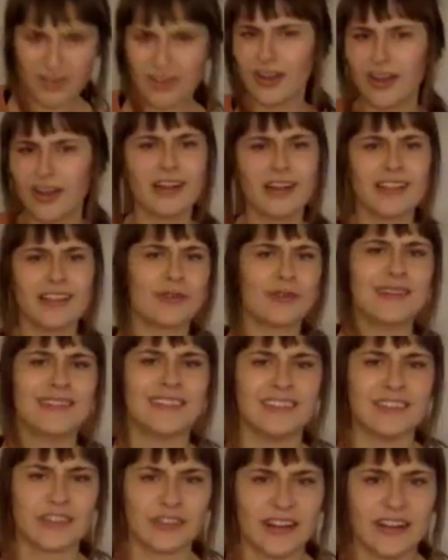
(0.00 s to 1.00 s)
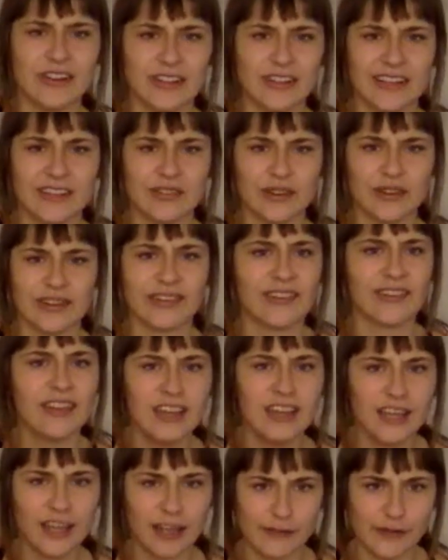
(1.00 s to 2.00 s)
Harlequins is a great resource
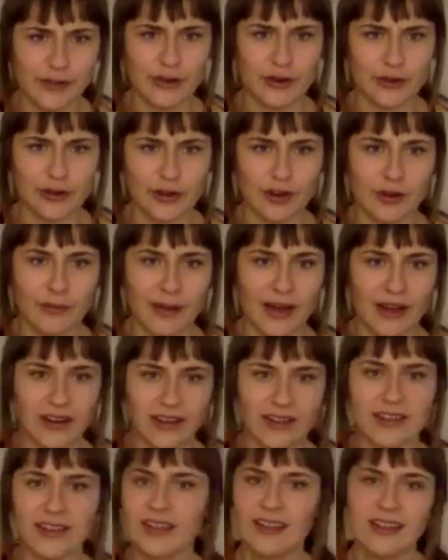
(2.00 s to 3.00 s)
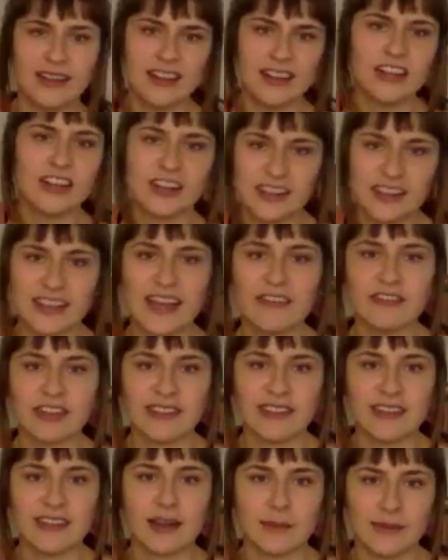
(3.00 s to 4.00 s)
if you don't know about it. Literally
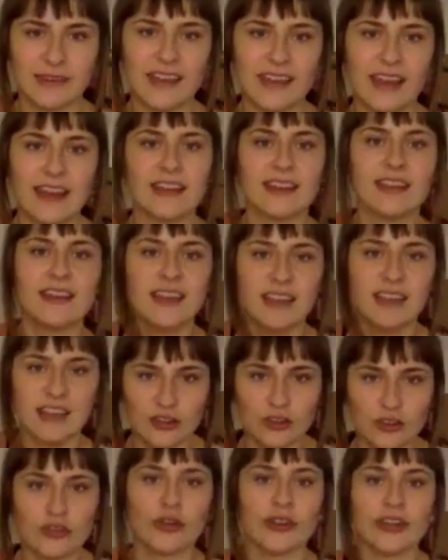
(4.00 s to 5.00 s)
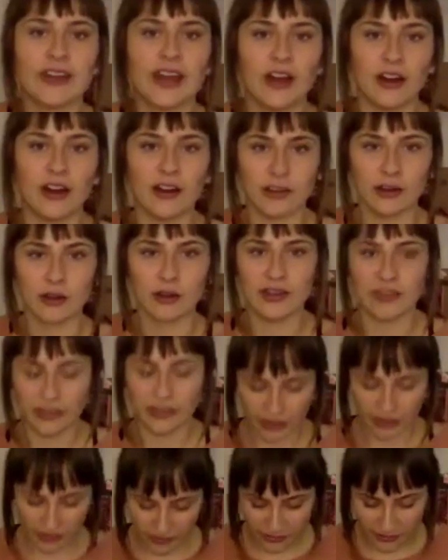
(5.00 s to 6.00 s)
everything I'm saying is sold at Harlequins
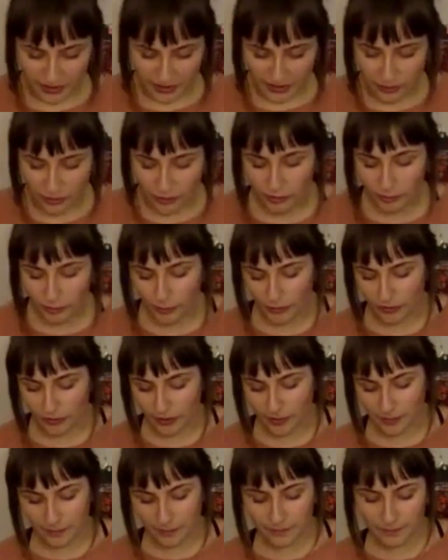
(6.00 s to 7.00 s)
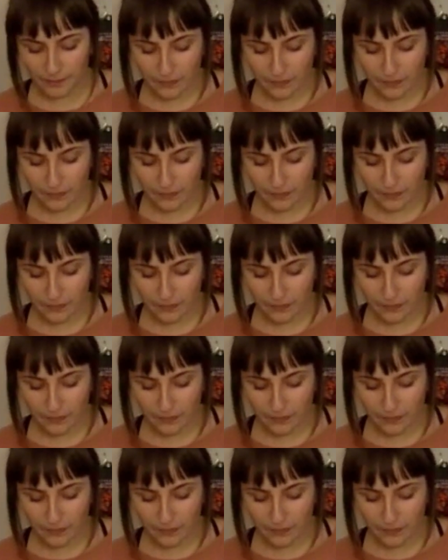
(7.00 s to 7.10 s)
Nursery in North Boulder.